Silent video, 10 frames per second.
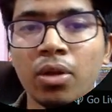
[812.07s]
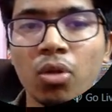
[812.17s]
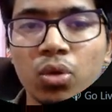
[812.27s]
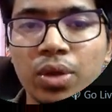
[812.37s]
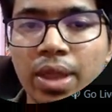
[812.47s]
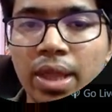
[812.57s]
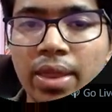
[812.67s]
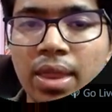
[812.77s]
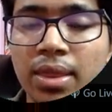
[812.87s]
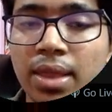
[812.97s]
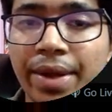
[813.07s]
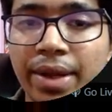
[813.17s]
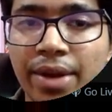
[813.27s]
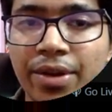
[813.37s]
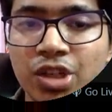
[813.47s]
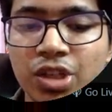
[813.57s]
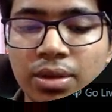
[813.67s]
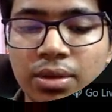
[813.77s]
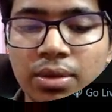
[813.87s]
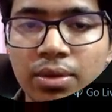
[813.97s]
So this is the
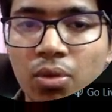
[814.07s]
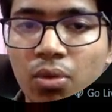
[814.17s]
declaration.